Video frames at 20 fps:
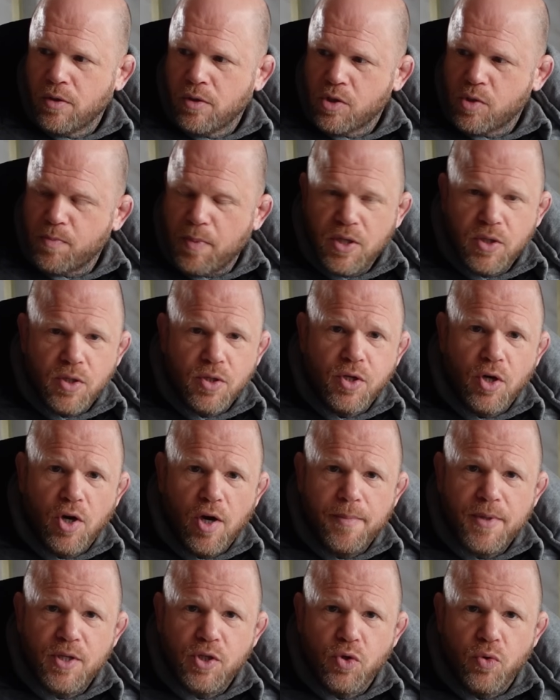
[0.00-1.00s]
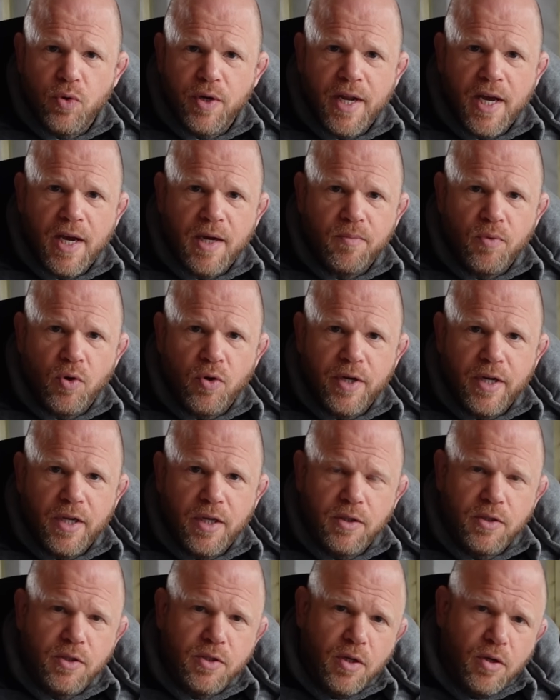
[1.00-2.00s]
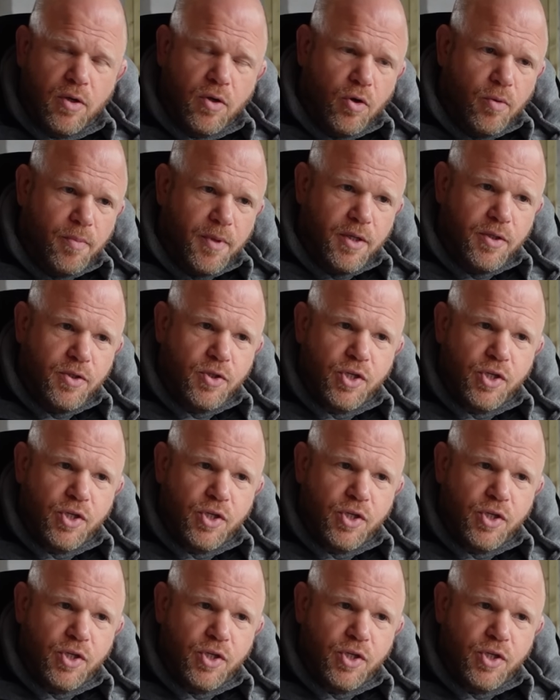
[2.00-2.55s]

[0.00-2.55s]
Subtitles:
Spend your time enjoying that and riding it instead of commenting